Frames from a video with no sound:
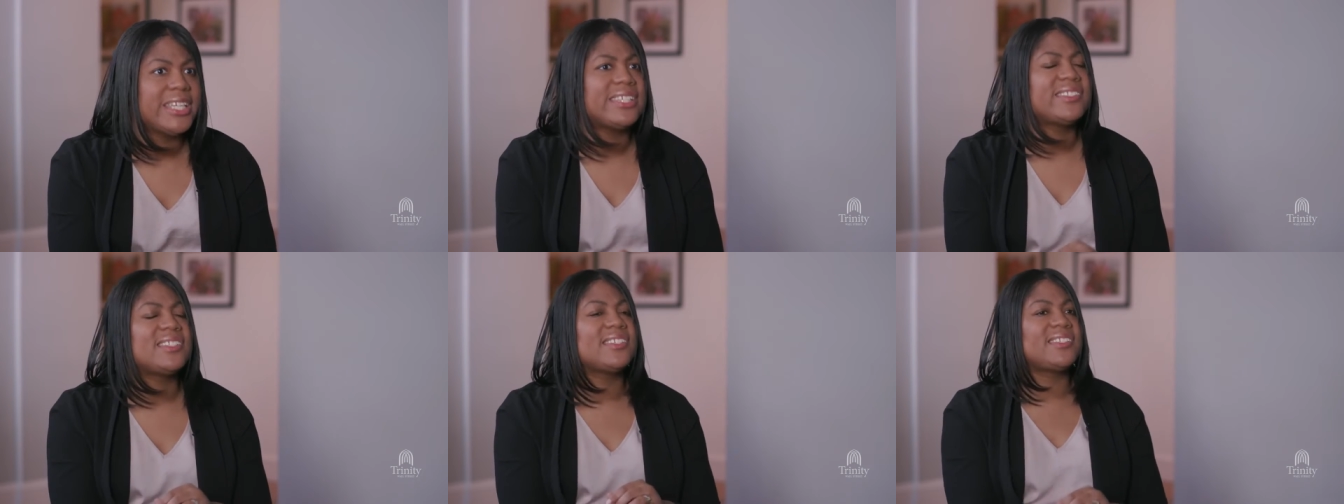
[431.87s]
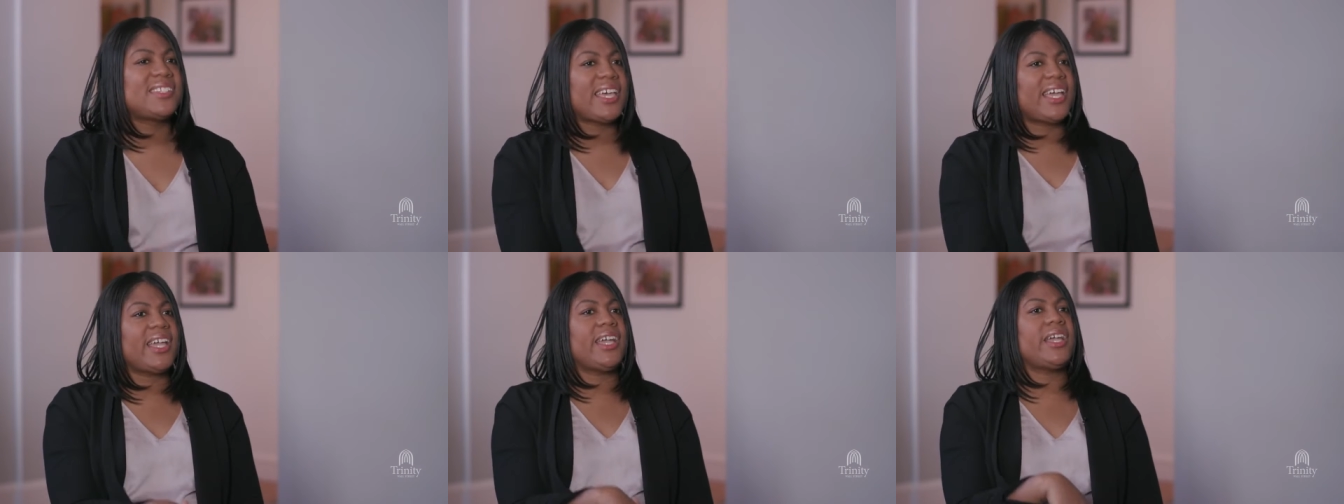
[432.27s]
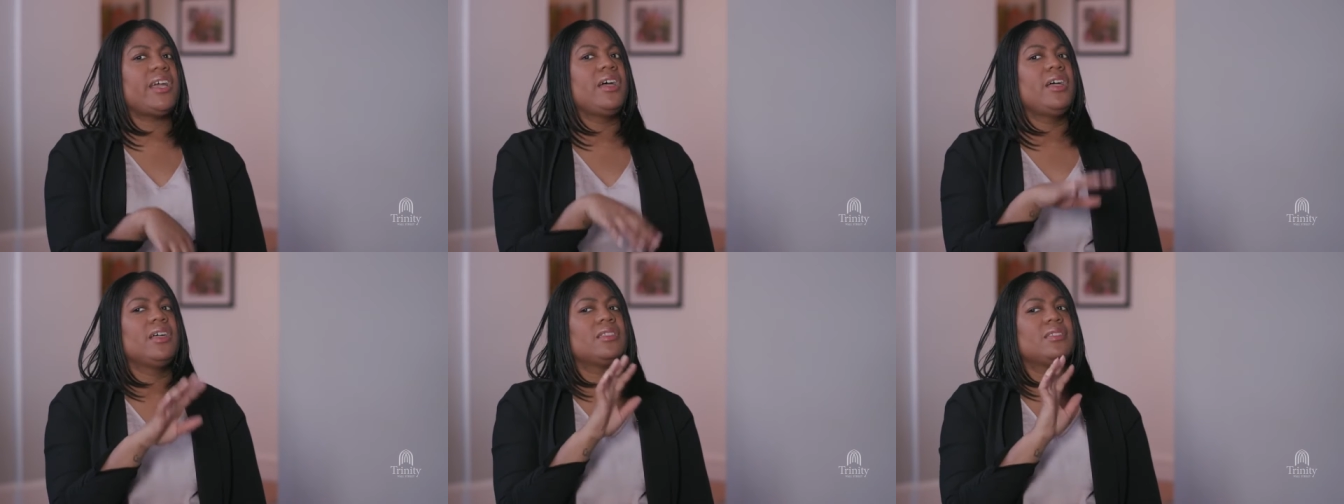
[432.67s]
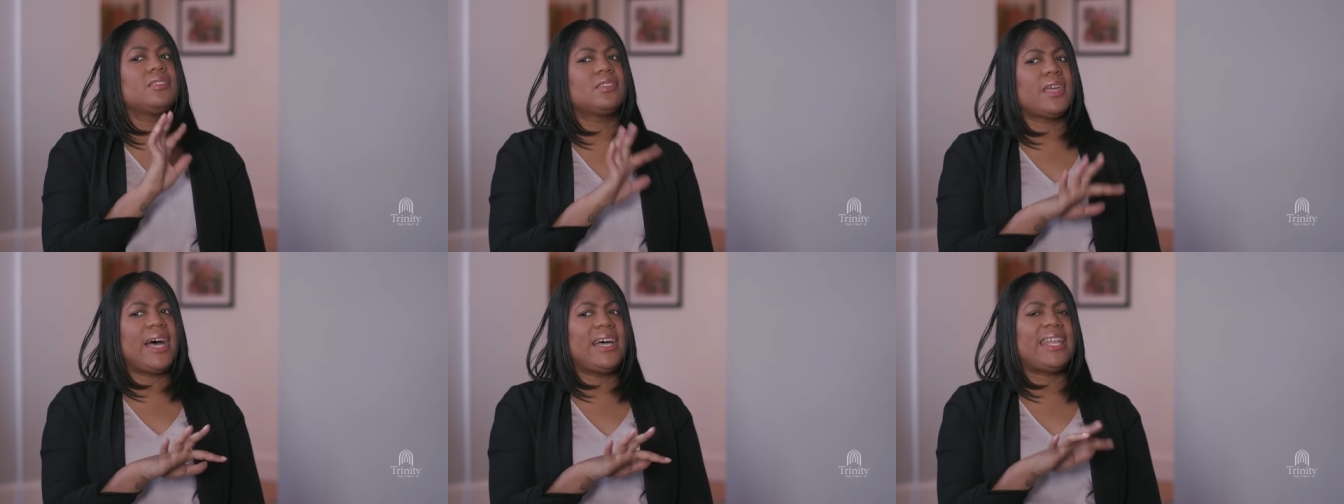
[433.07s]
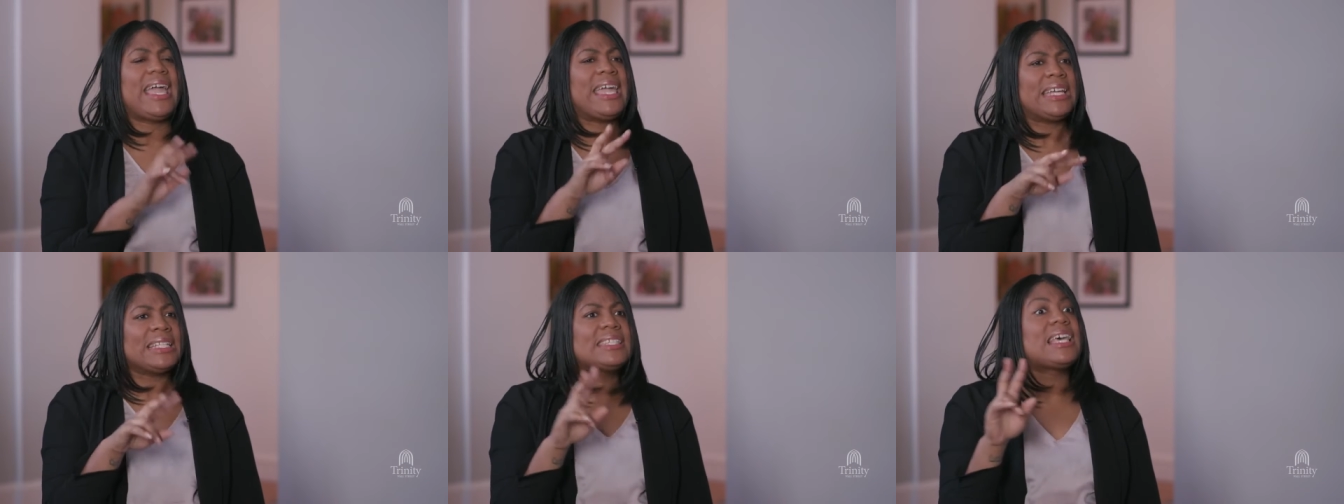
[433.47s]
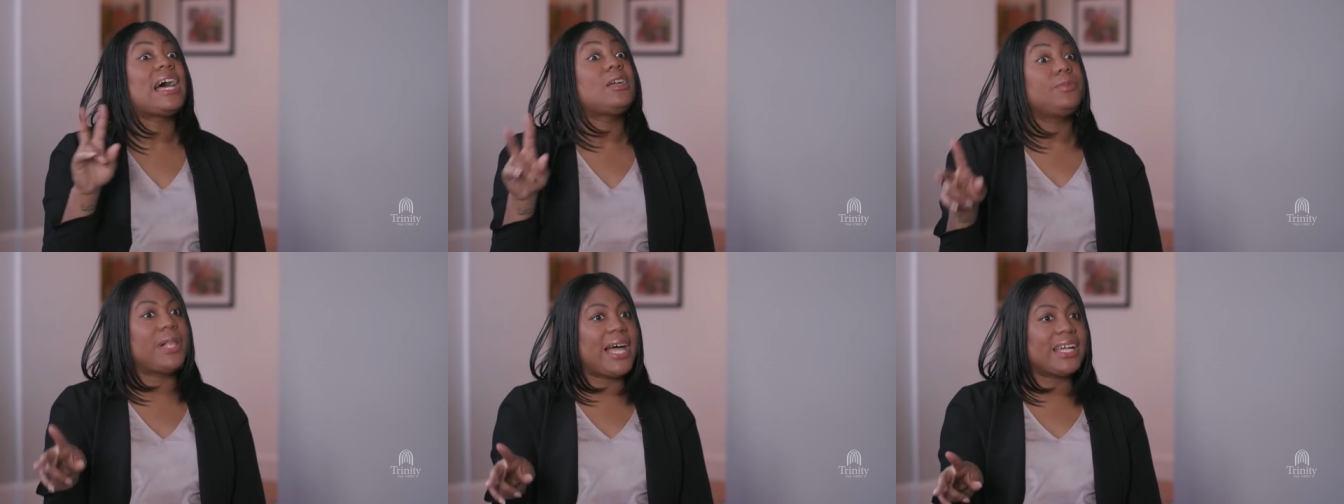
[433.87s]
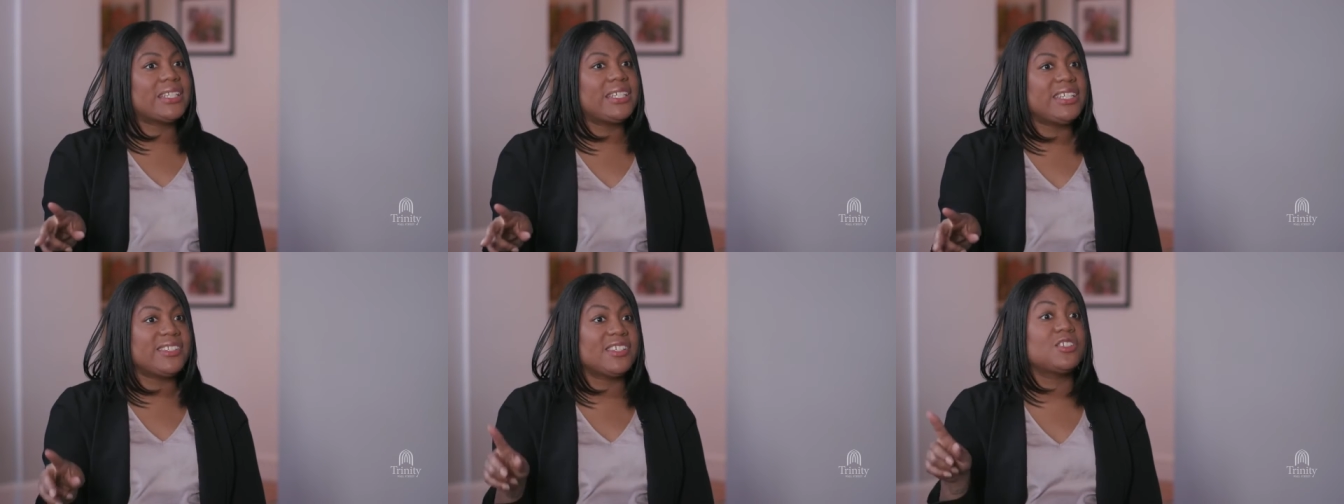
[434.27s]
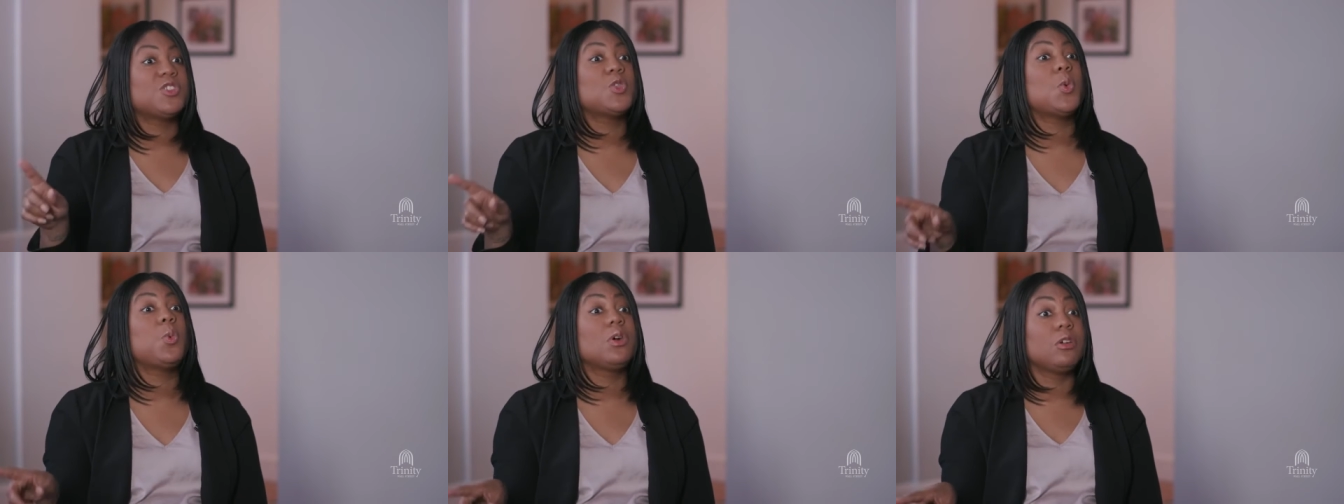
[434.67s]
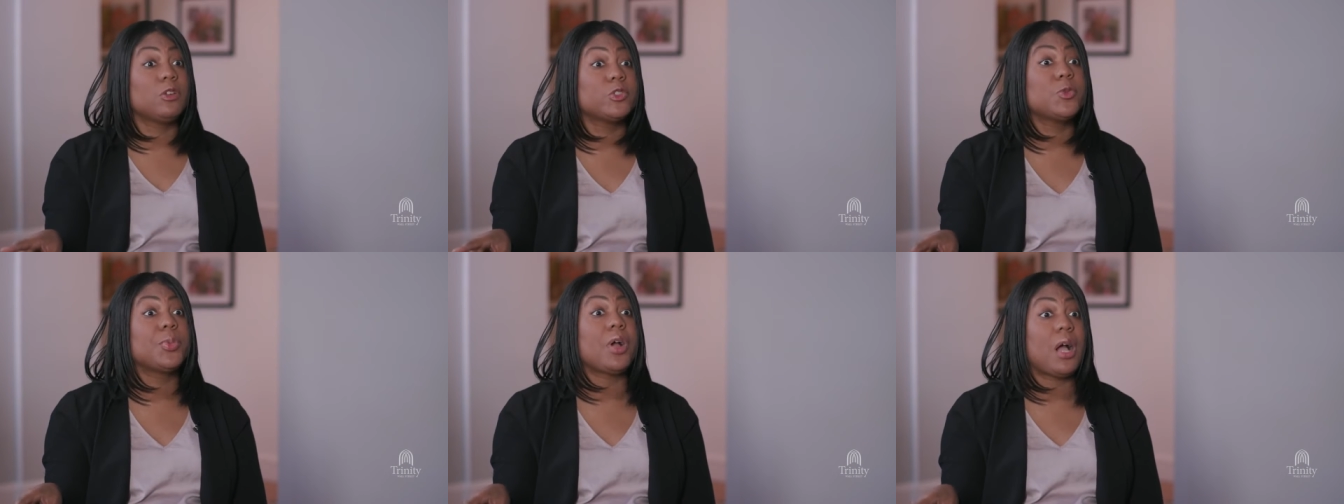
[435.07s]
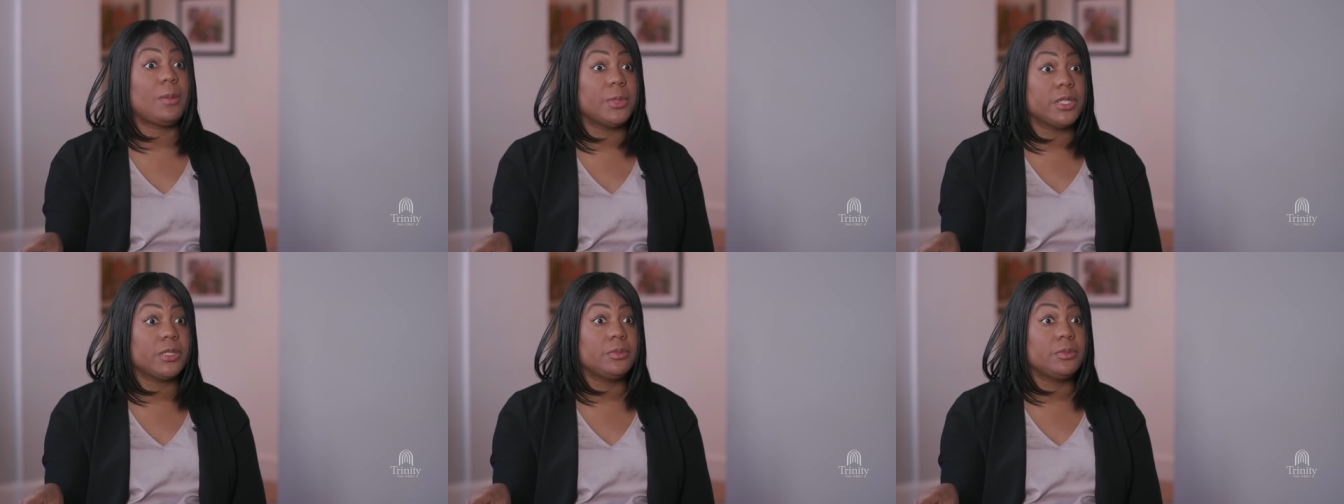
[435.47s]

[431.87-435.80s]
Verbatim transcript: is to say that anti blackness is the world's problem.